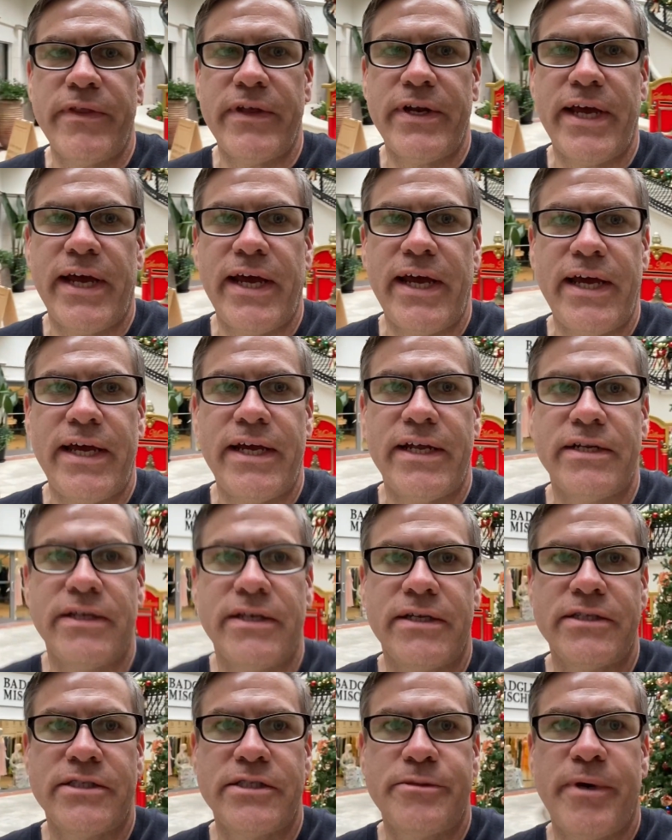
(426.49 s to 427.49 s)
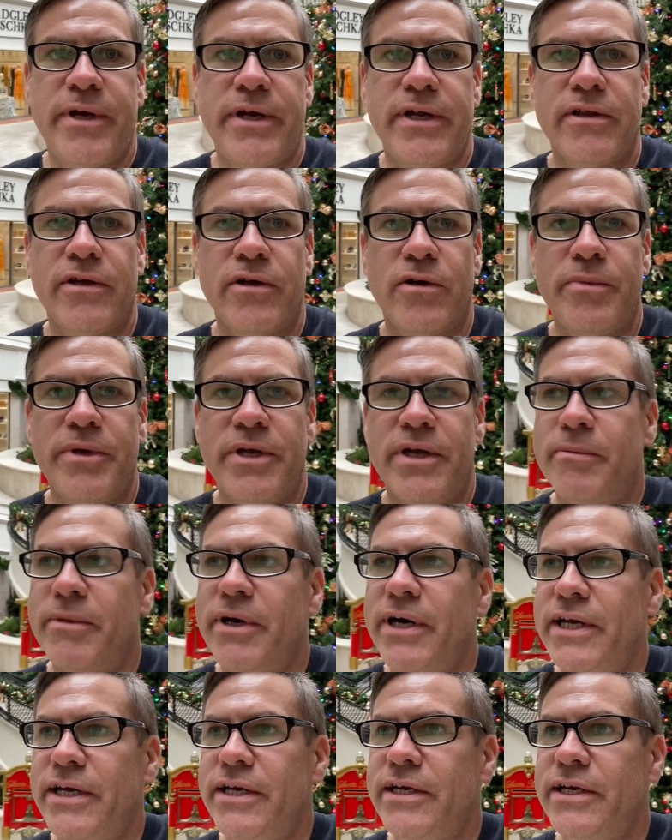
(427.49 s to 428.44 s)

the day and spend a little bit of money.